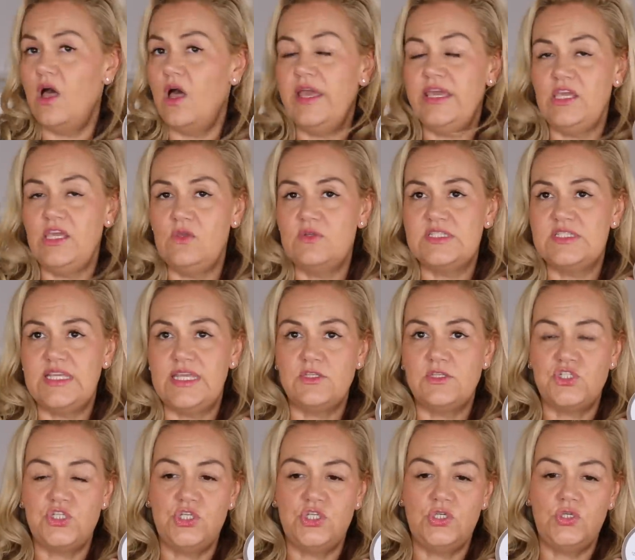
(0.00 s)
I use
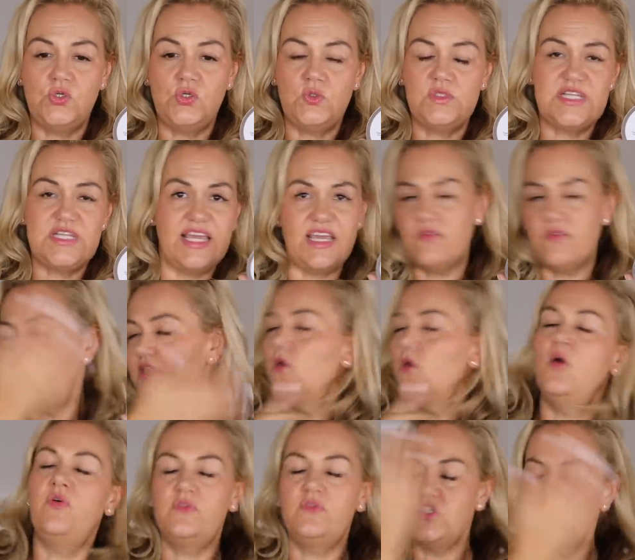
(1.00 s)
it to take everything
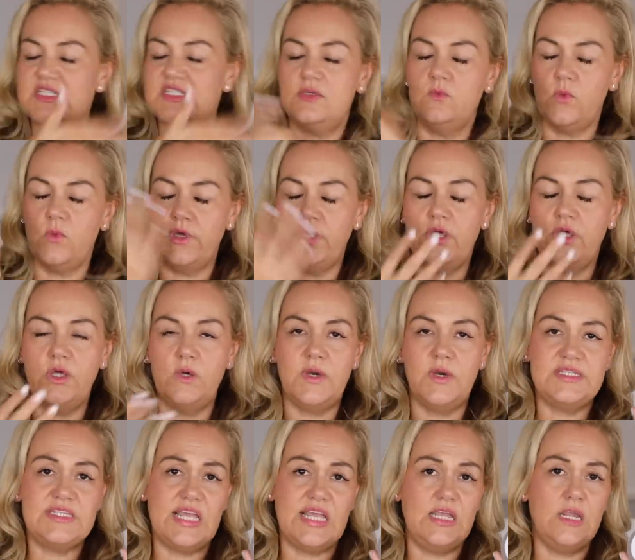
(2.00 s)
off just in one go.
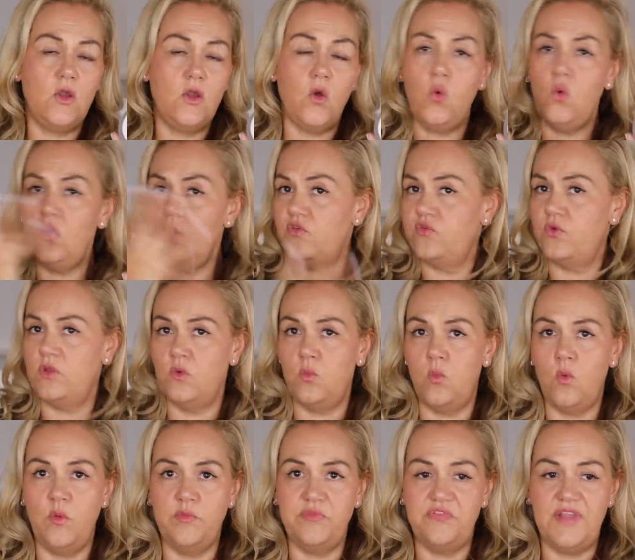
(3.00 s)
I take it all off with a
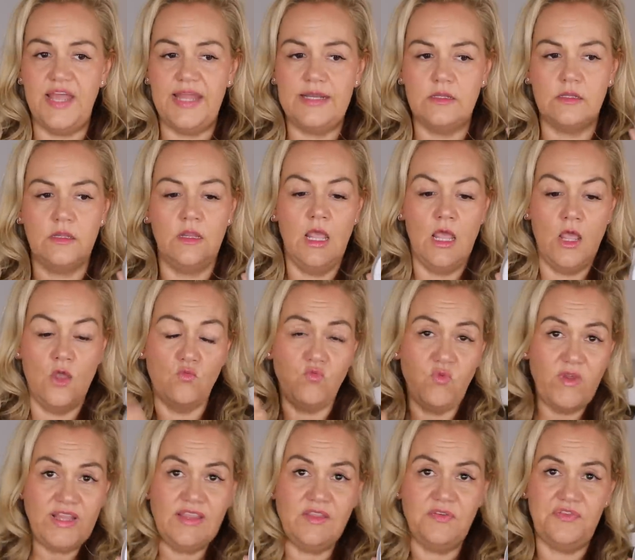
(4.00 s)
warm flannel,
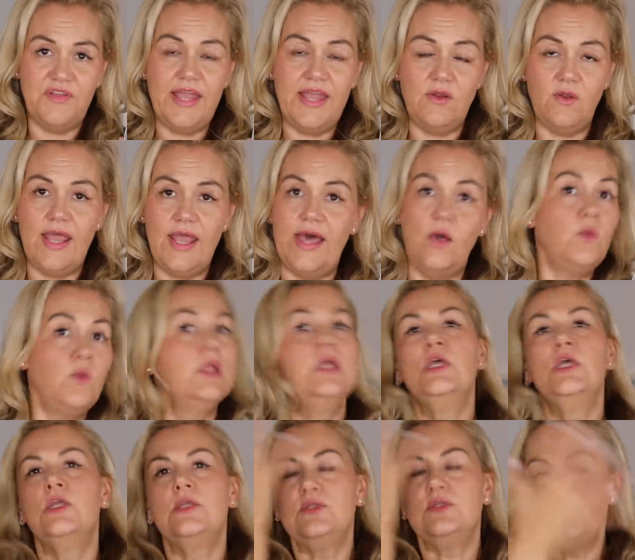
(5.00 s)
wring the flannel out,
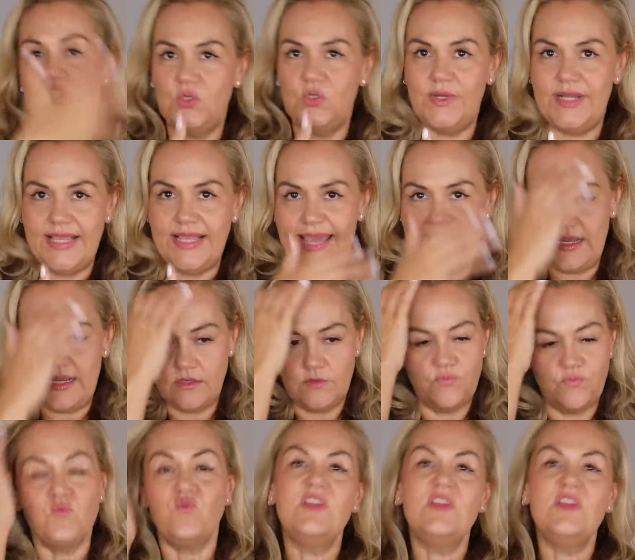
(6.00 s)
do it again.